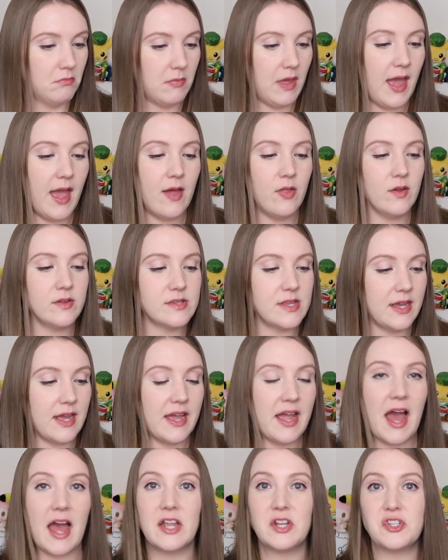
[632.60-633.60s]
Yeah, it looks like I
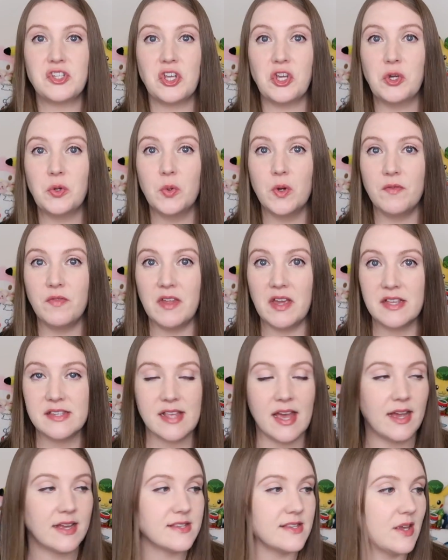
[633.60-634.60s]
got two of the
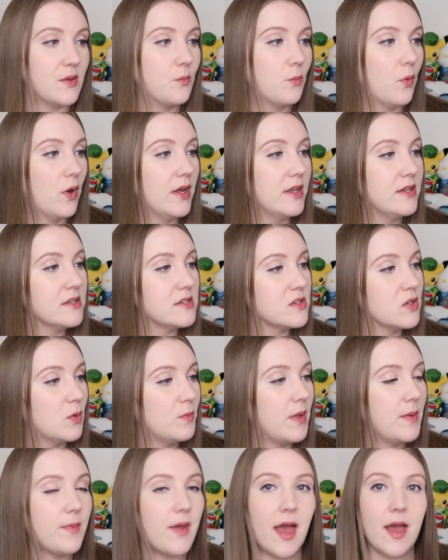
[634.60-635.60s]
exact same ones, so
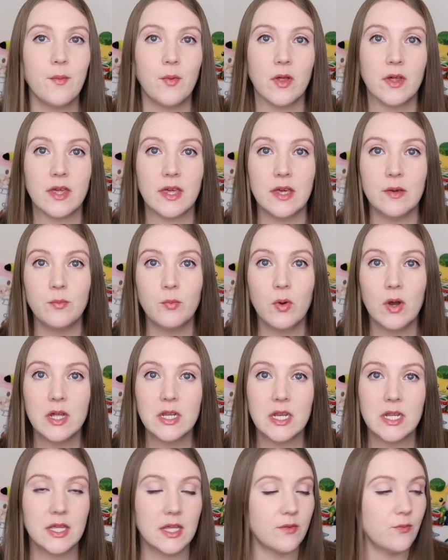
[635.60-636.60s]
maybe I will keep
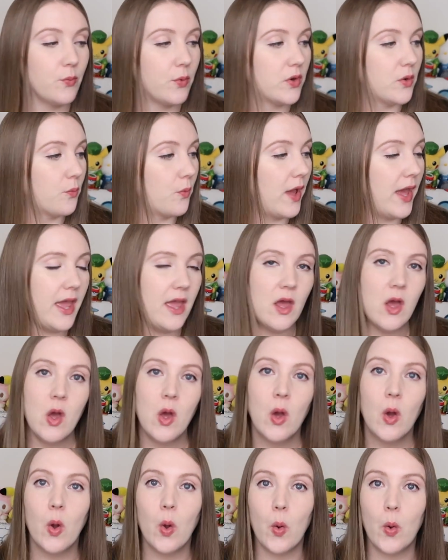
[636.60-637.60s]
one and give one away,
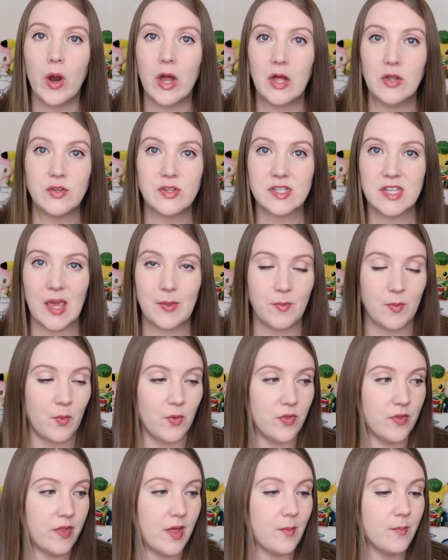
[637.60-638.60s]
or I'll just keep
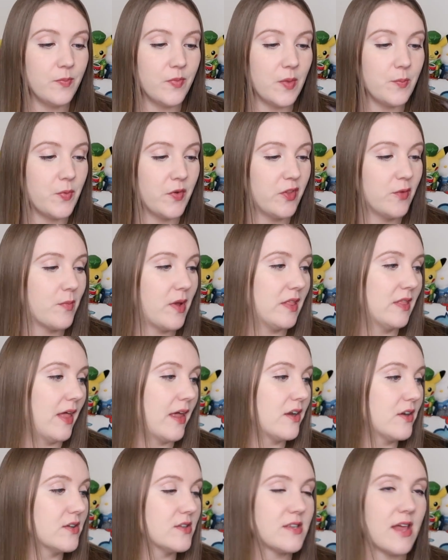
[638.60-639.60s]
both of them and put them on
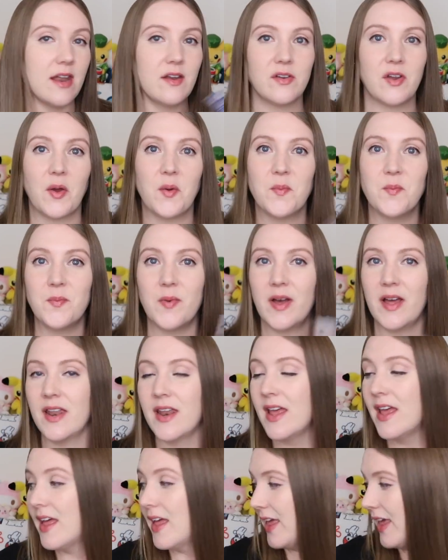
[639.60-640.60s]
letters. I don't know, but
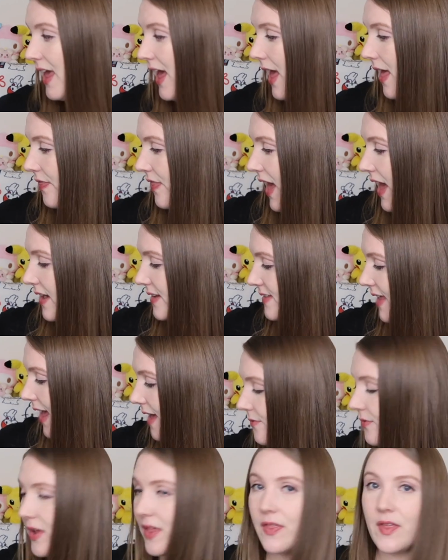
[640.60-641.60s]
yeah, that is
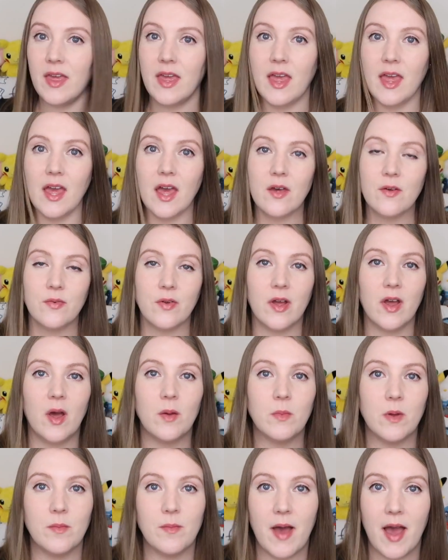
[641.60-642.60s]
everything
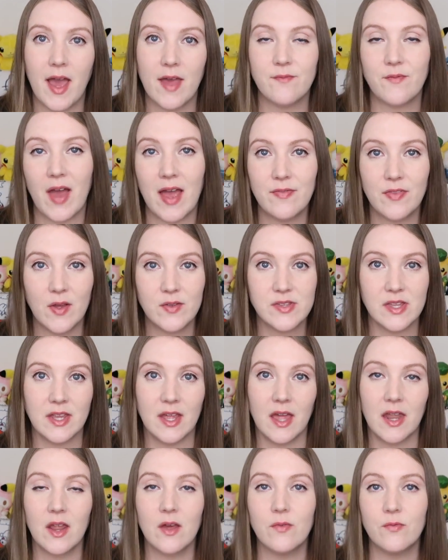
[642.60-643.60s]
from my 5,000
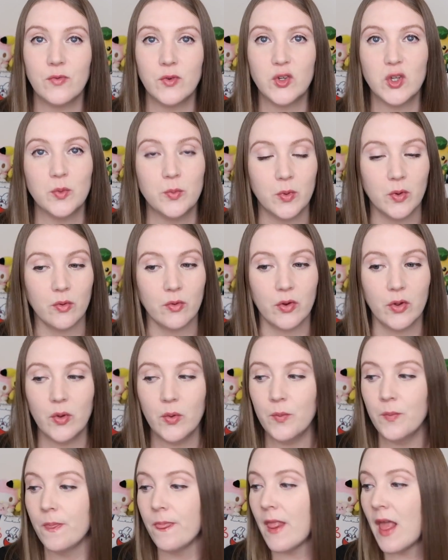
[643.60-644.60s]
yen
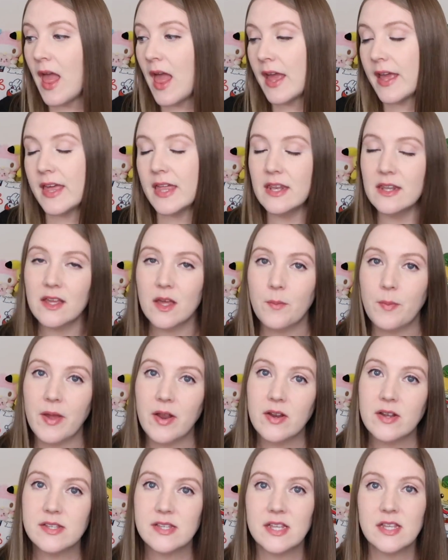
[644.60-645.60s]
Fukubukuro. In
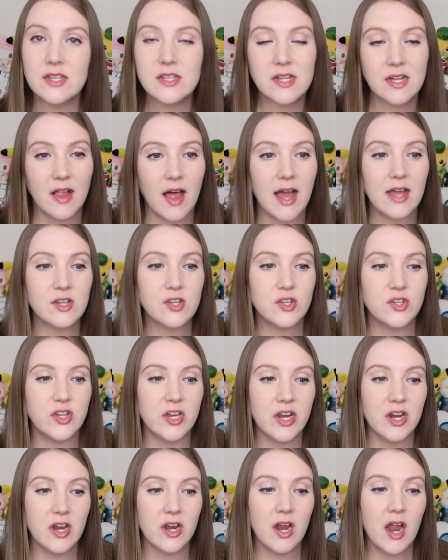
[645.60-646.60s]
comparison to last
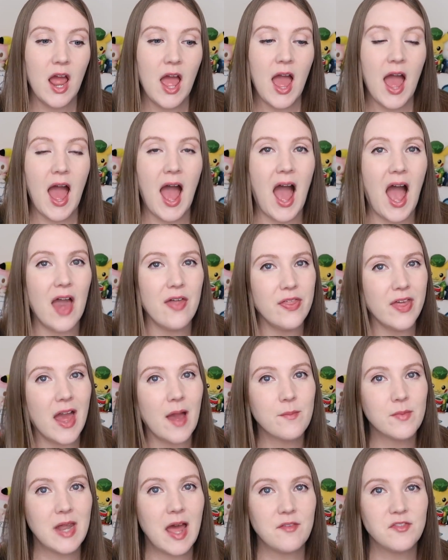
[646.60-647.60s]
year, I think
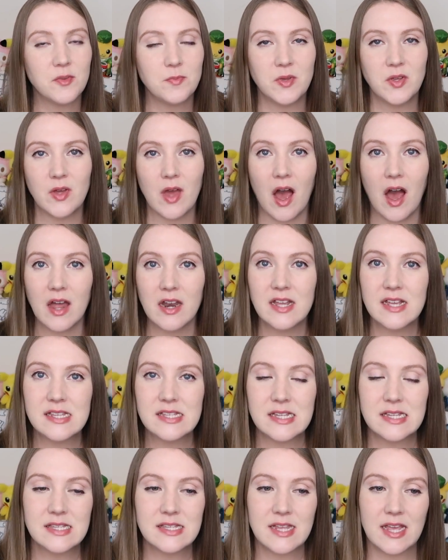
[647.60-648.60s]
I'm gonna have to be
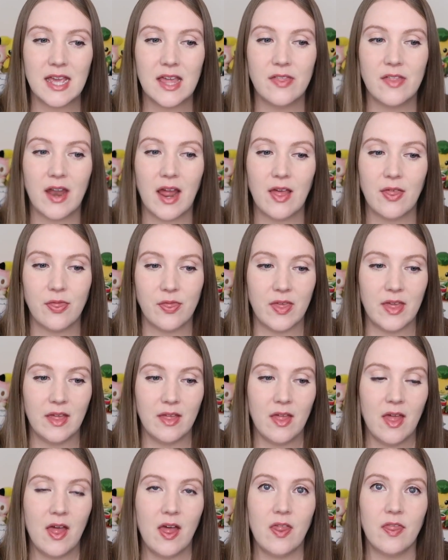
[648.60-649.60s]
honest and say that I
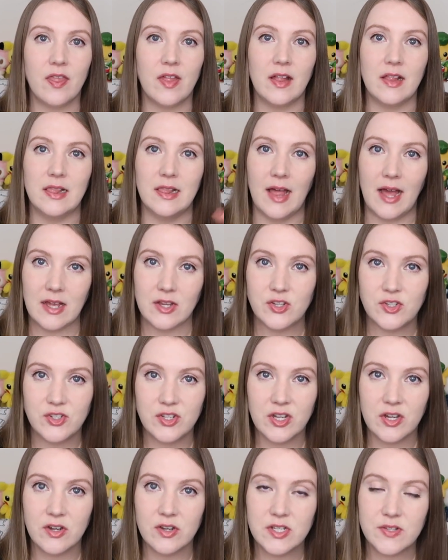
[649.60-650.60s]
think that
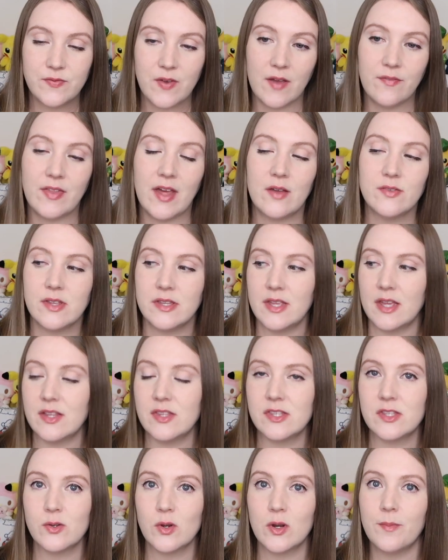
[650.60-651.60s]
last year's 5,000
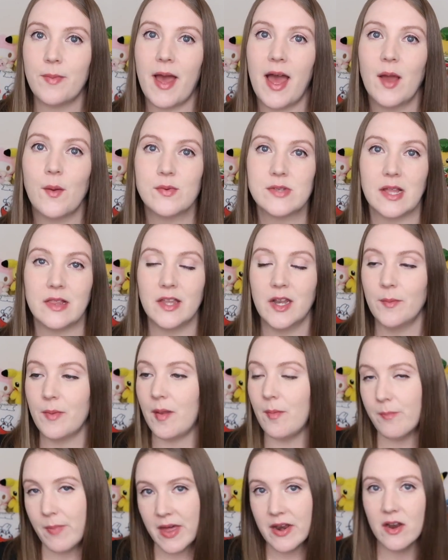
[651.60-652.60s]
yen store bag was a little
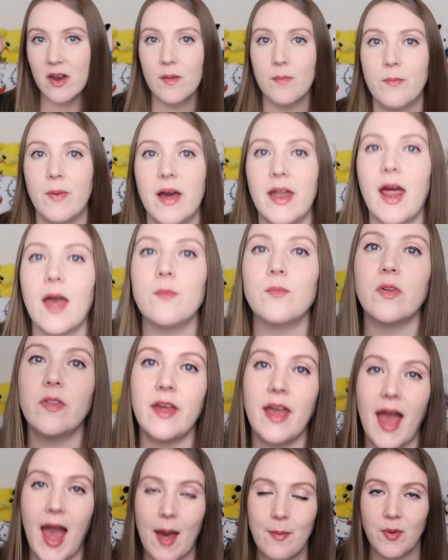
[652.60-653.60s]
bit better, but I'm
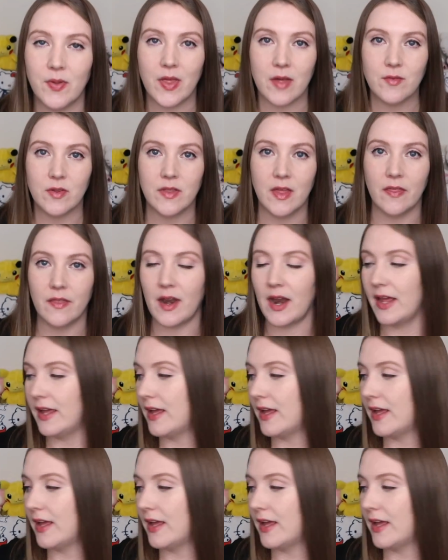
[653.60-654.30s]
really happy with everything that